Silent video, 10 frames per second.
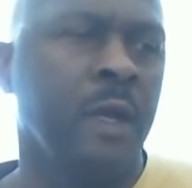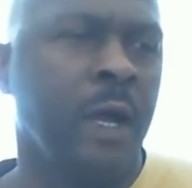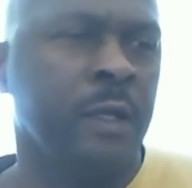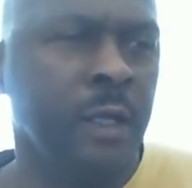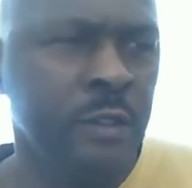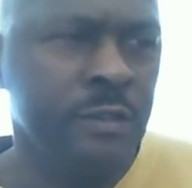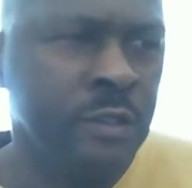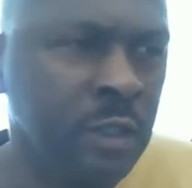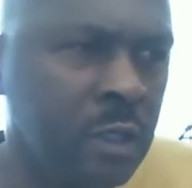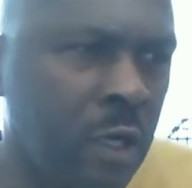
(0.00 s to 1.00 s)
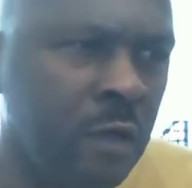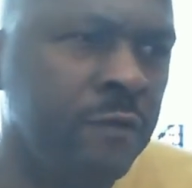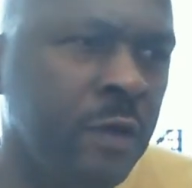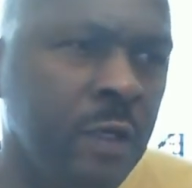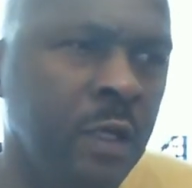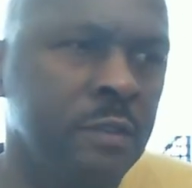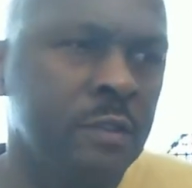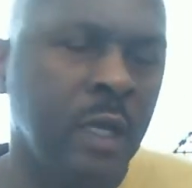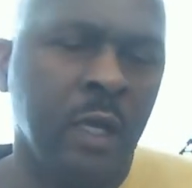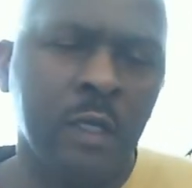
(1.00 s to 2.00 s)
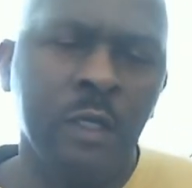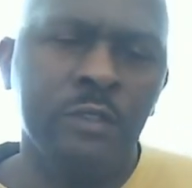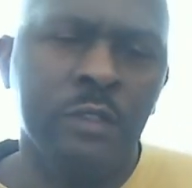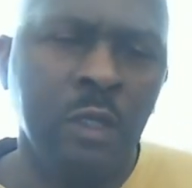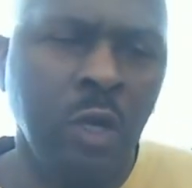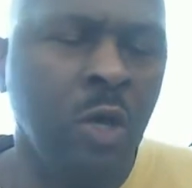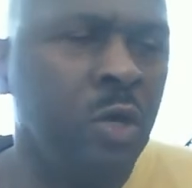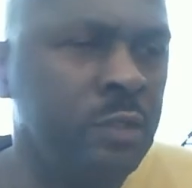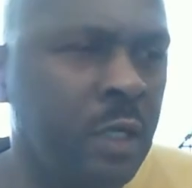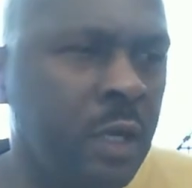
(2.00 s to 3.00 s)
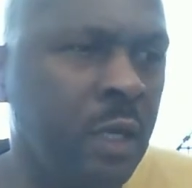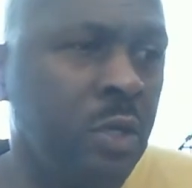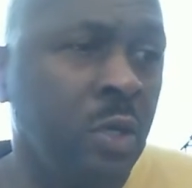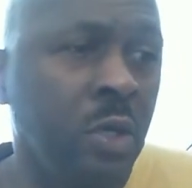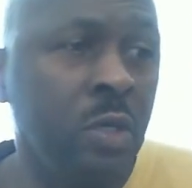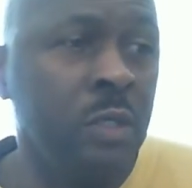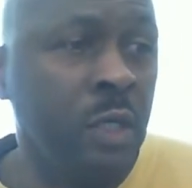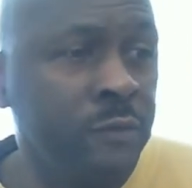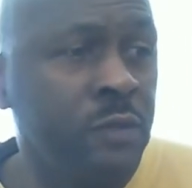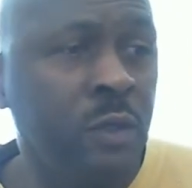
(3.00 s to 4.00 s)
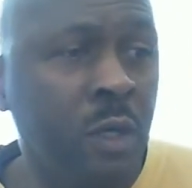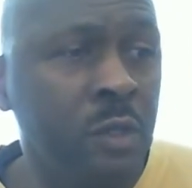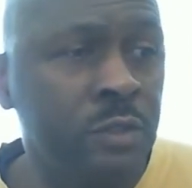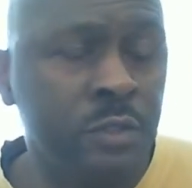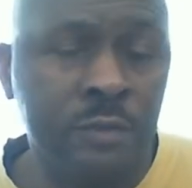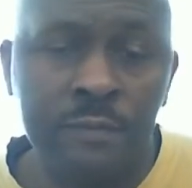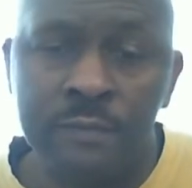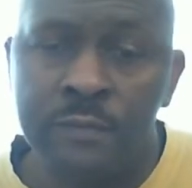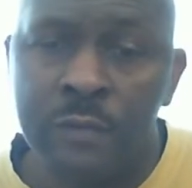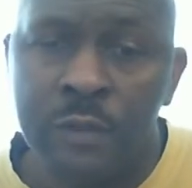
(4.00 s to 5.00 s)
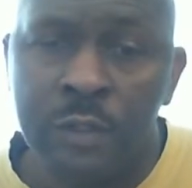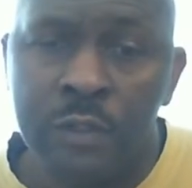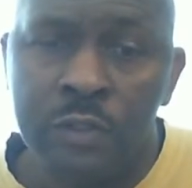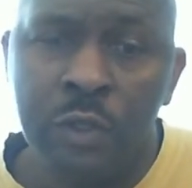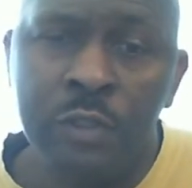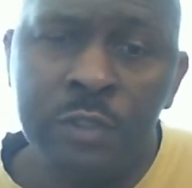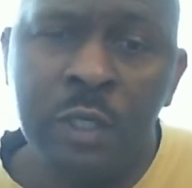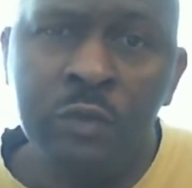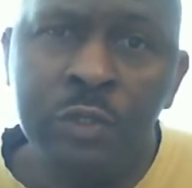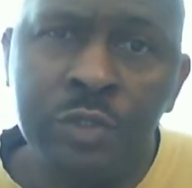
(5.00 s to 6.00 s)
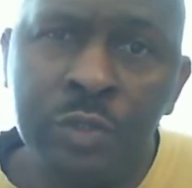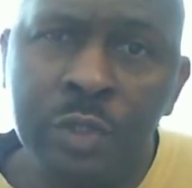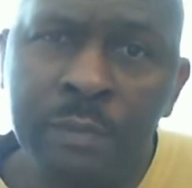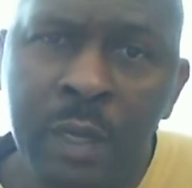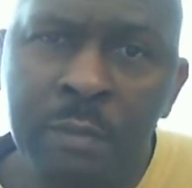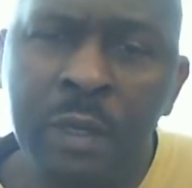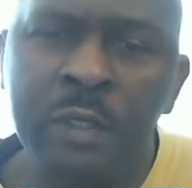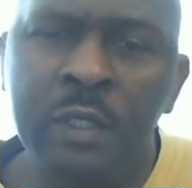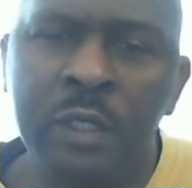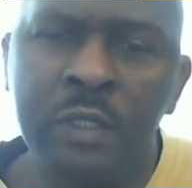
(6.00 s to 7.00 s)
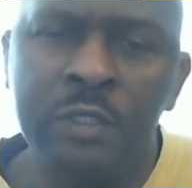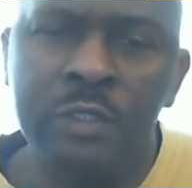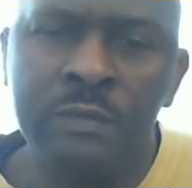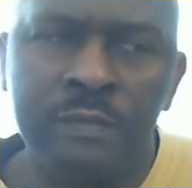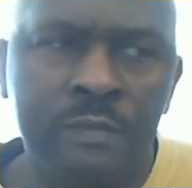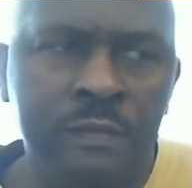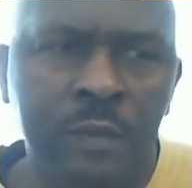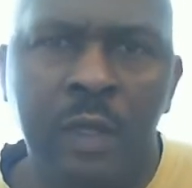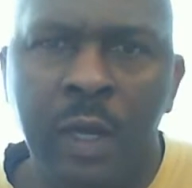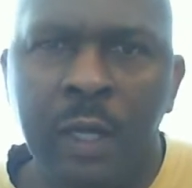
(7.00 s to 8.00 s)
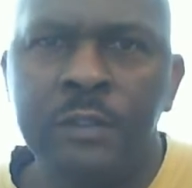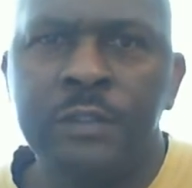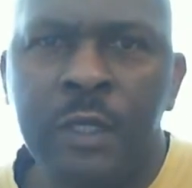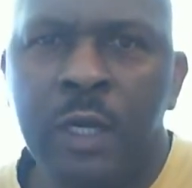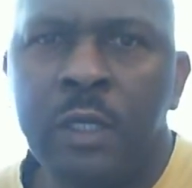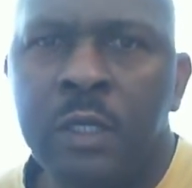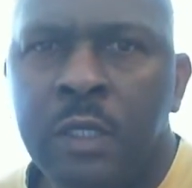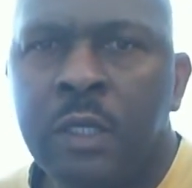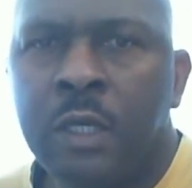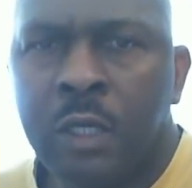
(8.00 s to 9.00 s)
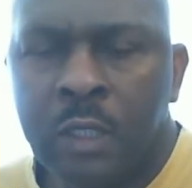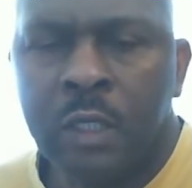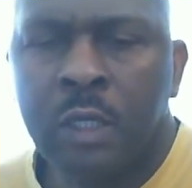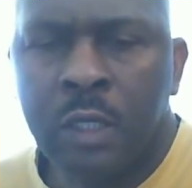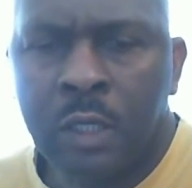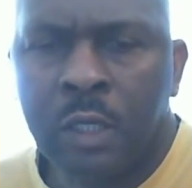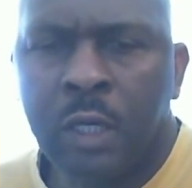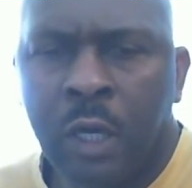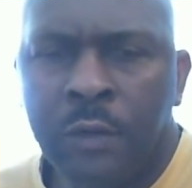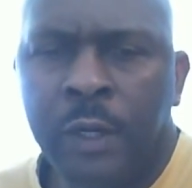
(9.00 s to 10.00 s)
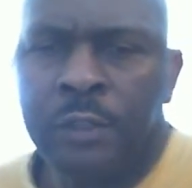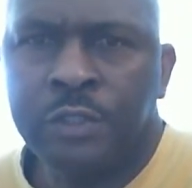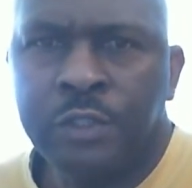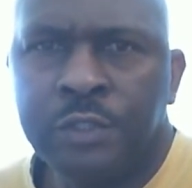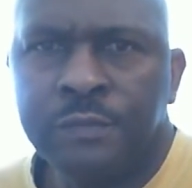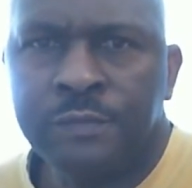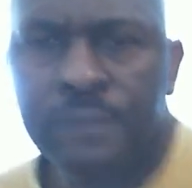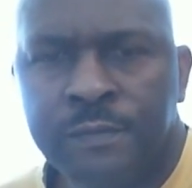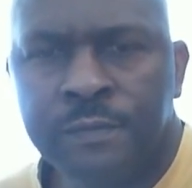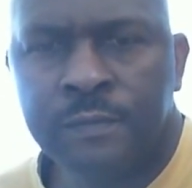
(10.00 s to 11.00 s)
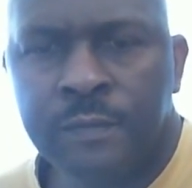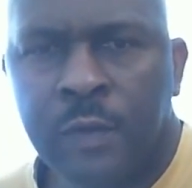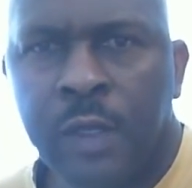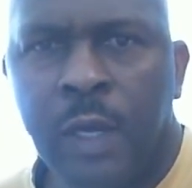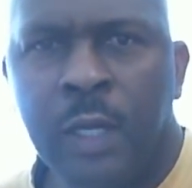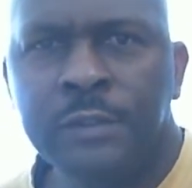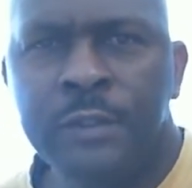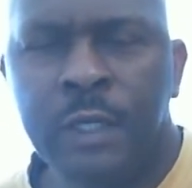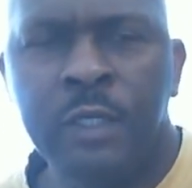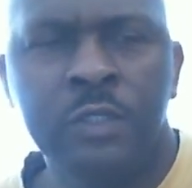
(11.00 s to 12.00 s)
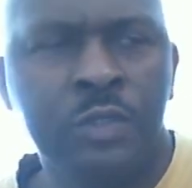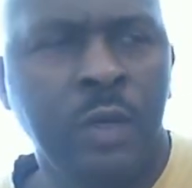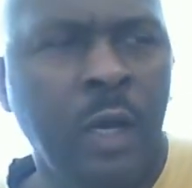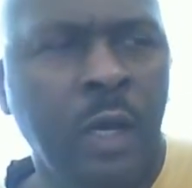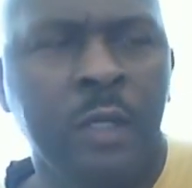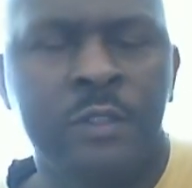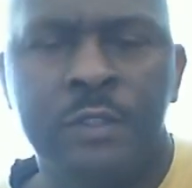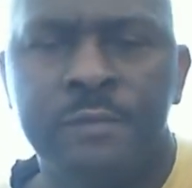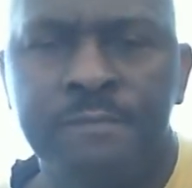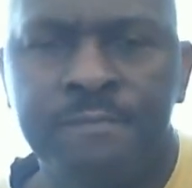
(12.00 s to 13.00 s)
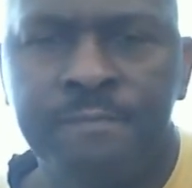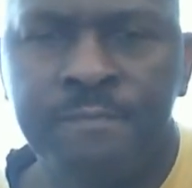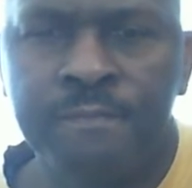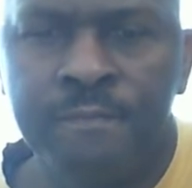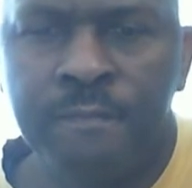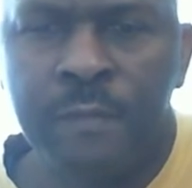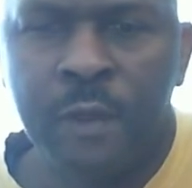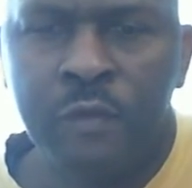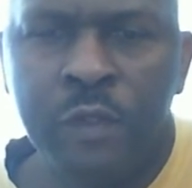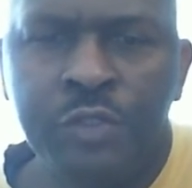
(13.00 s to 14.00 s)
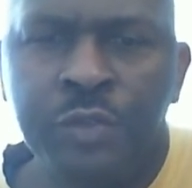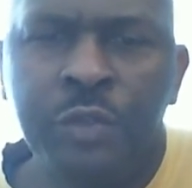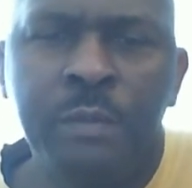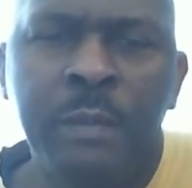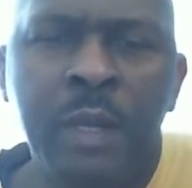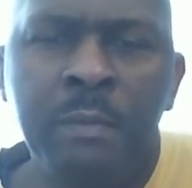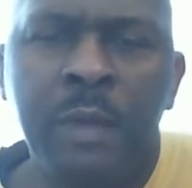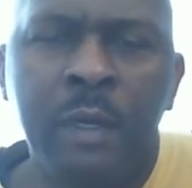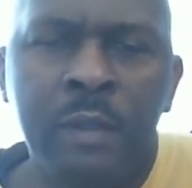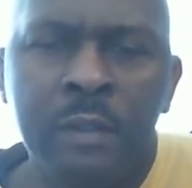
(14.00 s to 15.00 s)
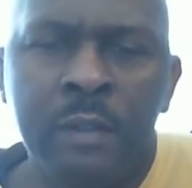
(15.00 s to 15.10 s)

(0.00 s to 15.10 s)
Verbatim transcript: against the covenant, against the laws that our God gave to us. So he said we should remember this and take courage and take it to heart. We should remember